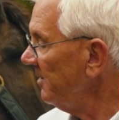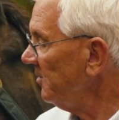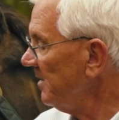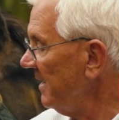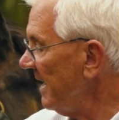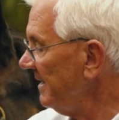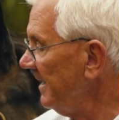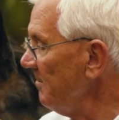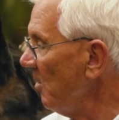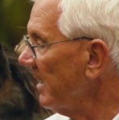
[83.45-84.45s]
You see that
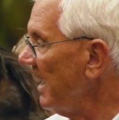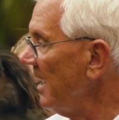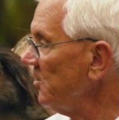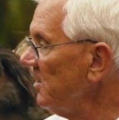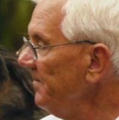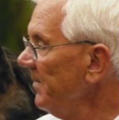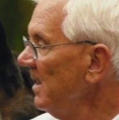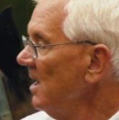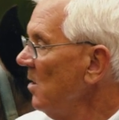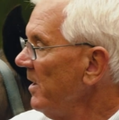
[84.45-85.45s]
demarcation.
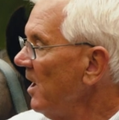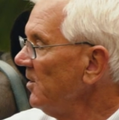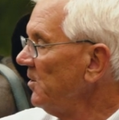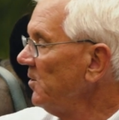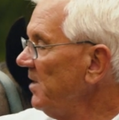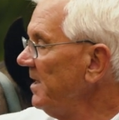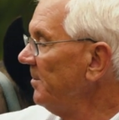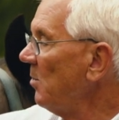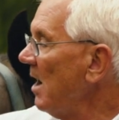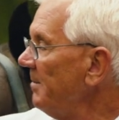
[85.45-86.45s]
We also see the
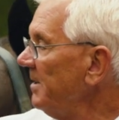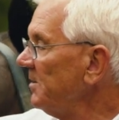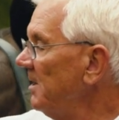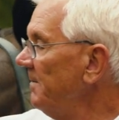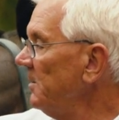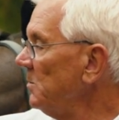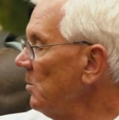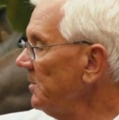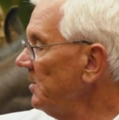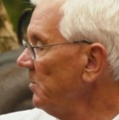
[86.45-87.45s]
prominence of this
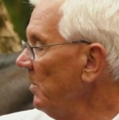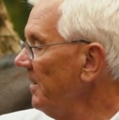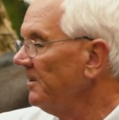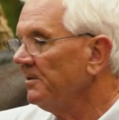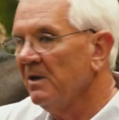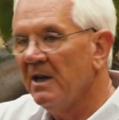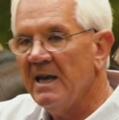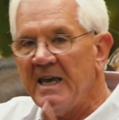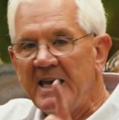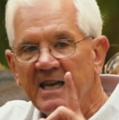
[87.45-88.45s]
horse's withers.
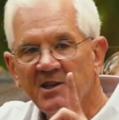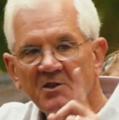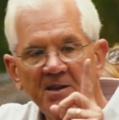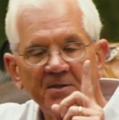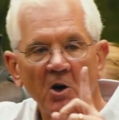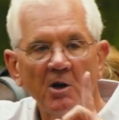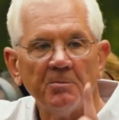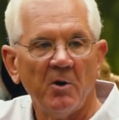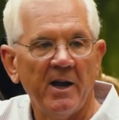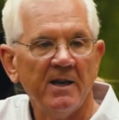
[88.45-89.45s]
He is a
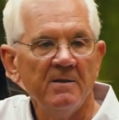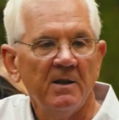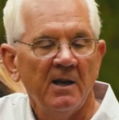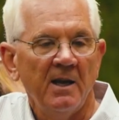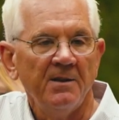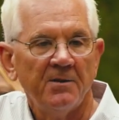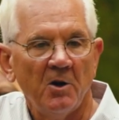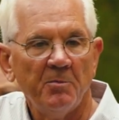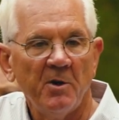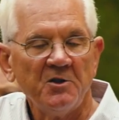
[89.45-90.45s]
thoroughbred, and
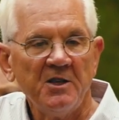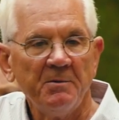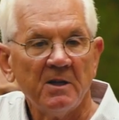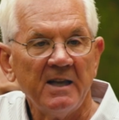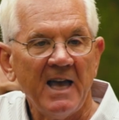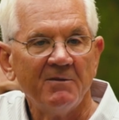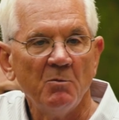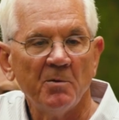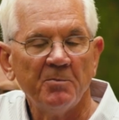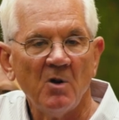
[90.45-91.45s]
thoroughbreds typically have a
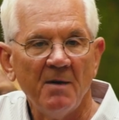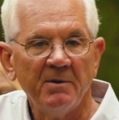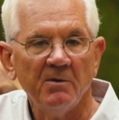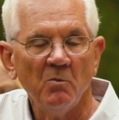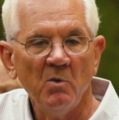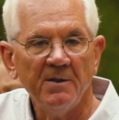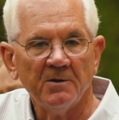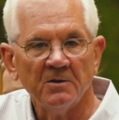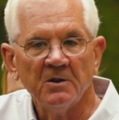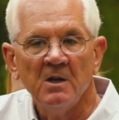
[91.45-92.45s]
more prominent
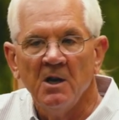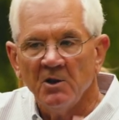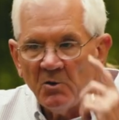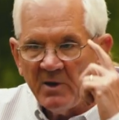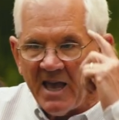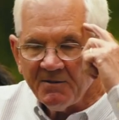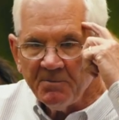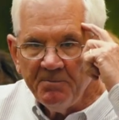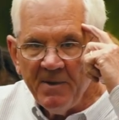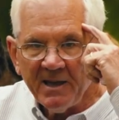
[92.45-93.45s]
withers. So we have to
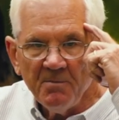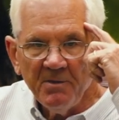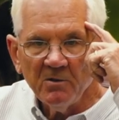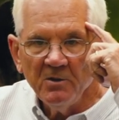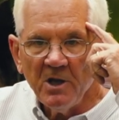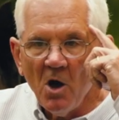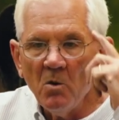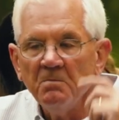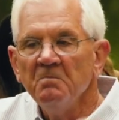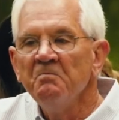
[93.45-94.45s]
make a mental note.